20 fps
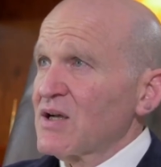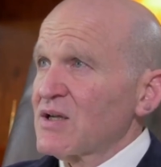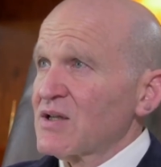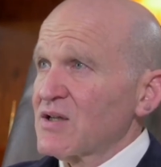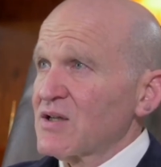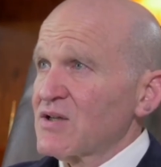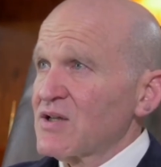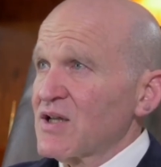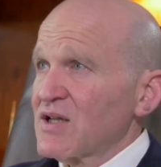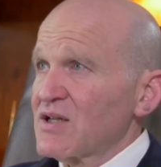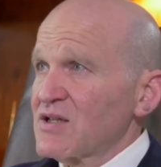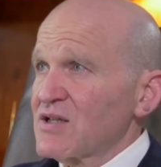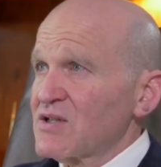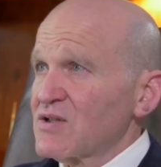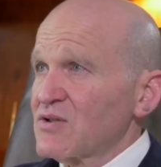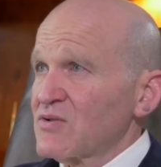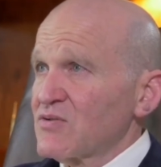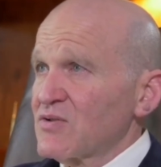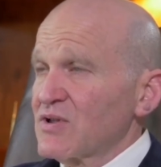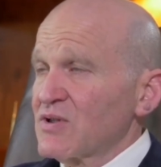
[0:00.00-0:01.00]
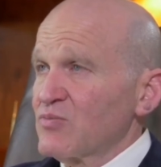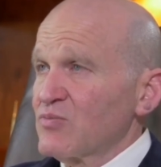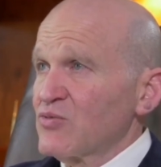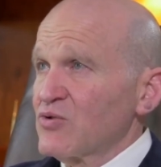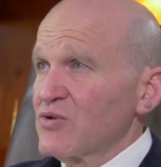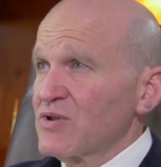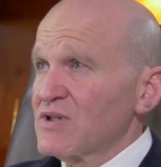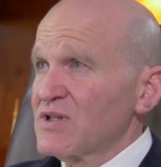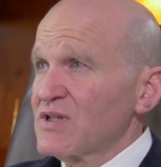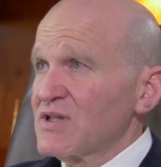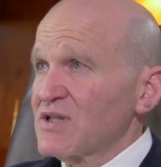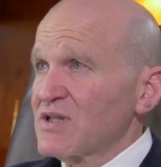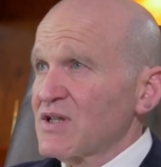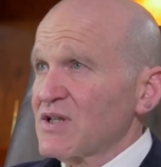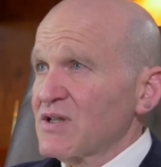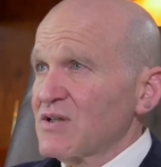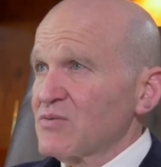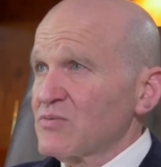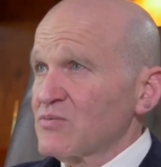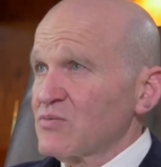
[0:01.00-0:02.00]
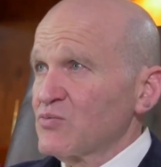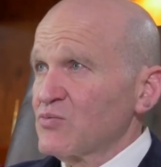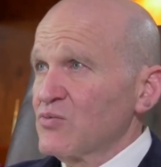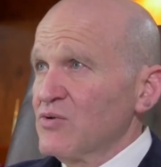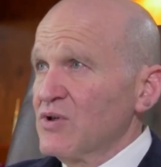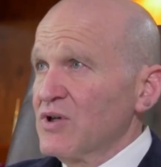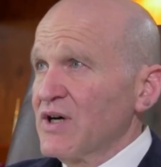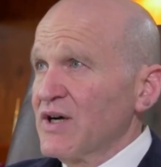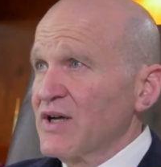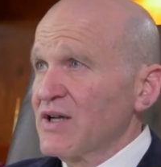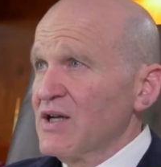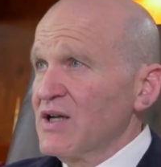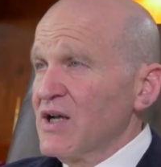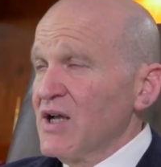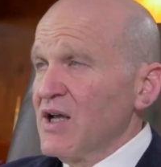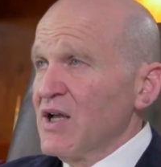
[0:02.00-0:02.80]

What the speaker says: can get into in more detail why.